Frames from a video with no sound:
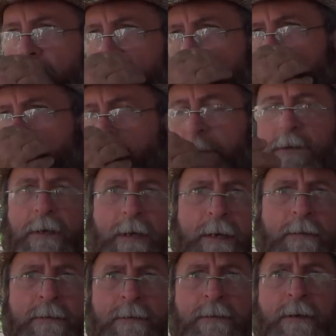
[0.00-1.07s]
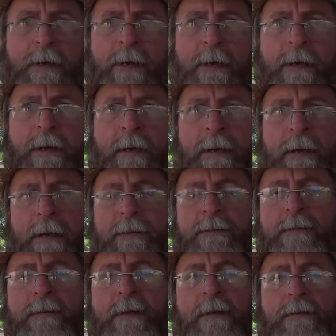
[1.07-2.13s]
raise chickens,
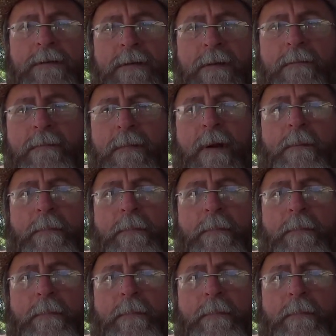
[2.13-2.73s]
it's, it's a, a